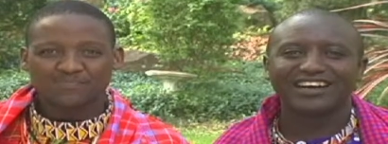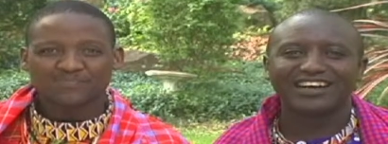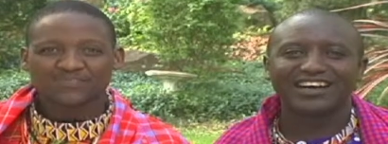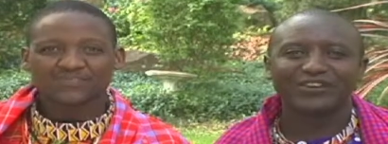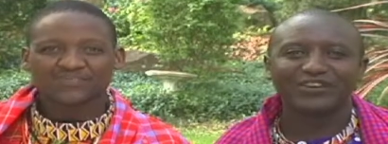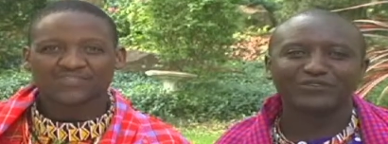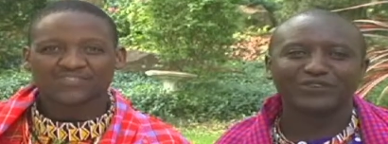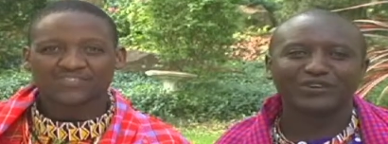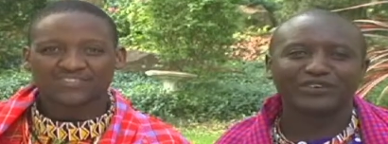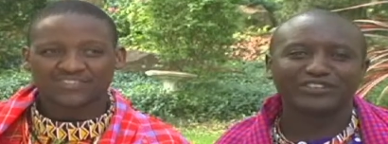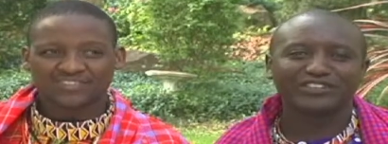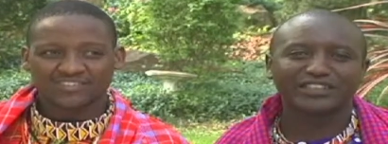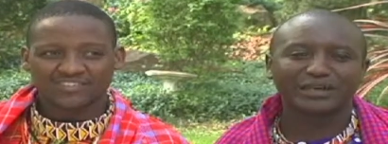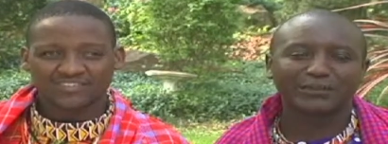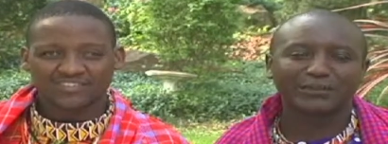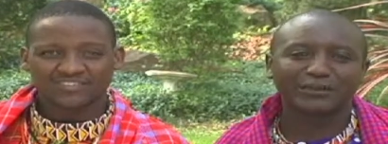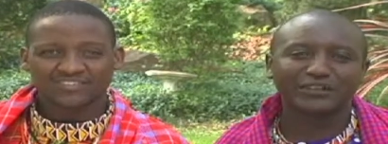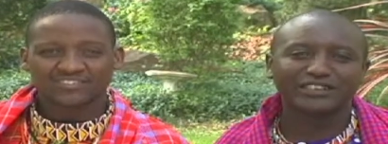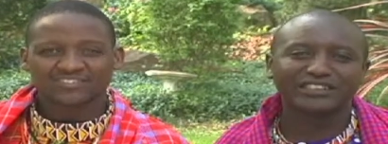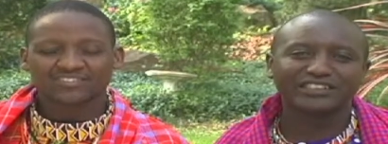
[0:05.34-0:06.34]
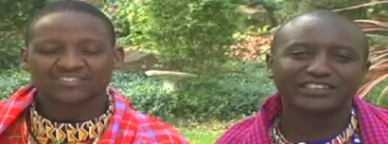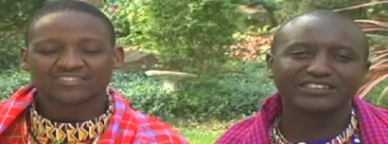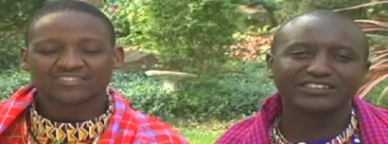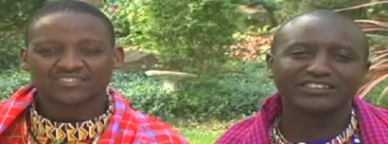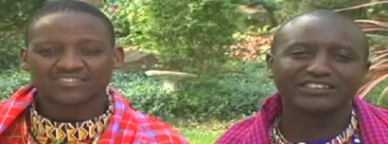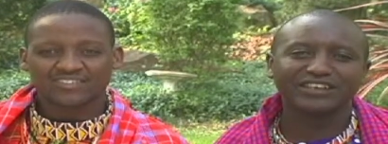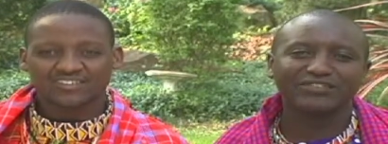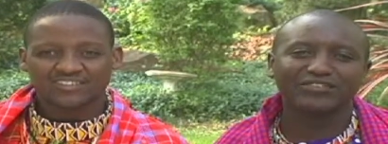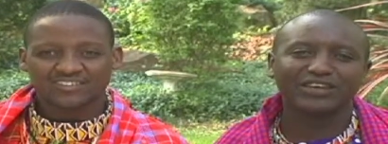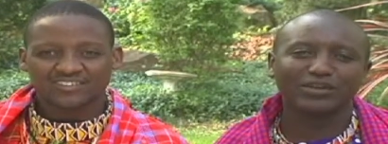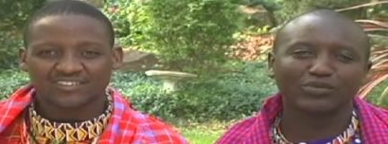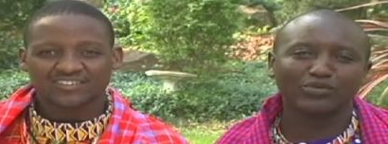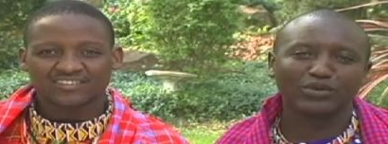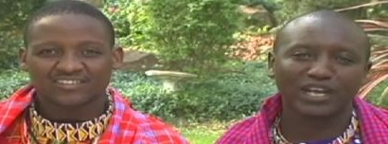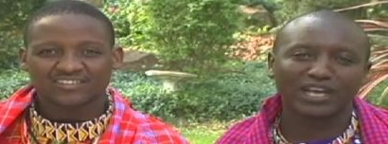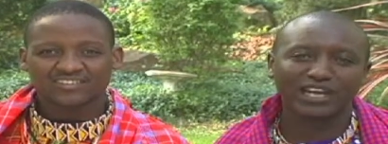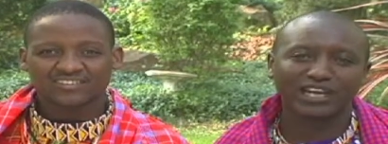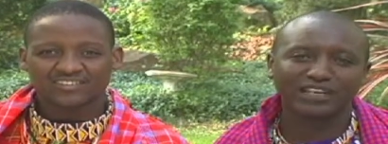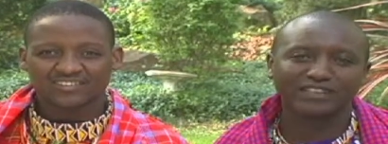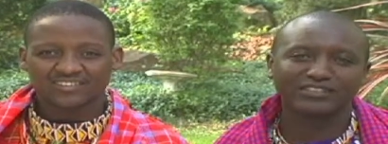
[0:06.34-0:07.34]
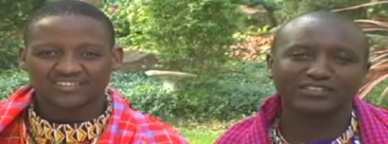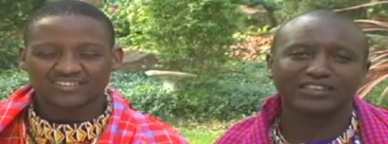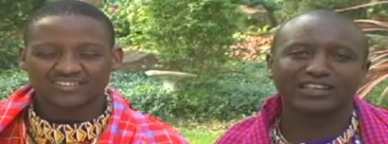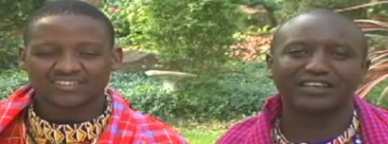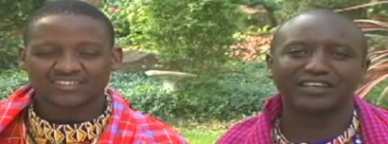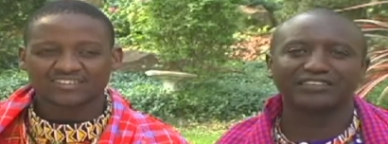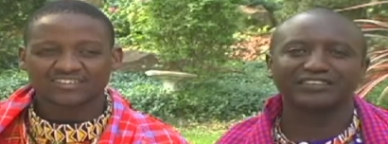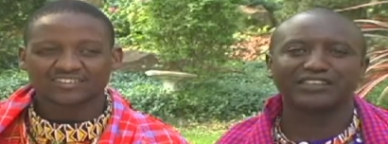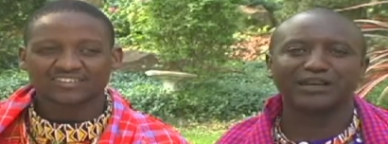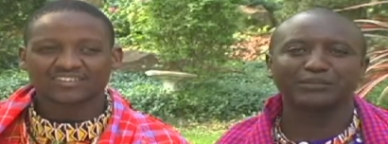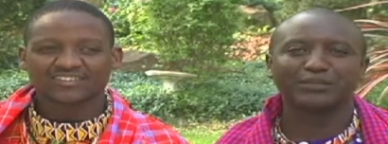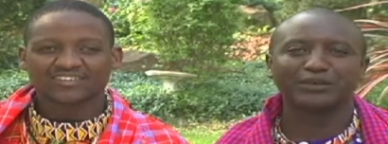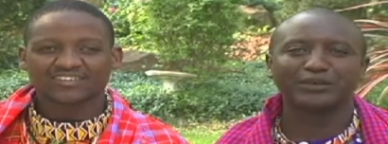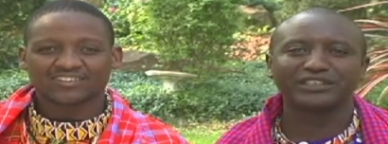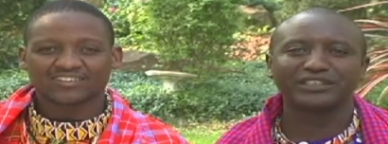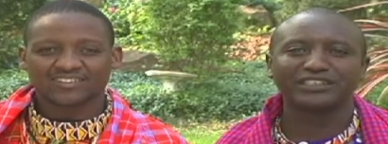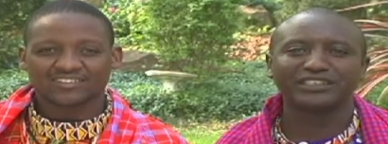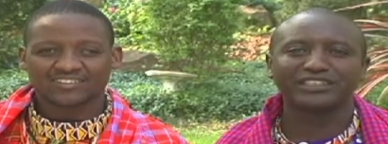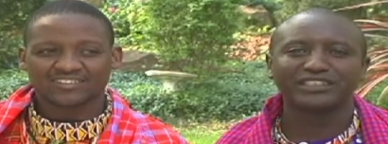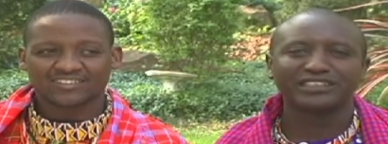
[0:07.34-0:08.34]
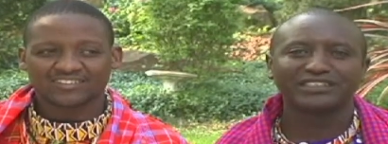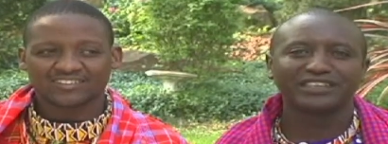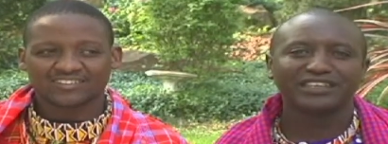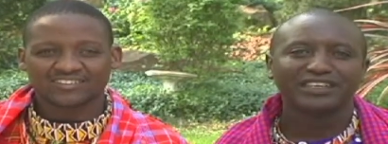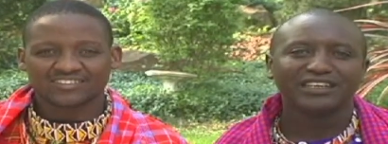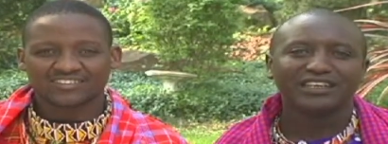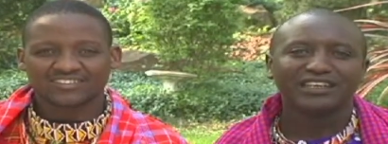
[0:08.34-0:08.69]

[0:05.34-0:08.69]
Speaker 1: uh, for supporting Seven Wells and supporting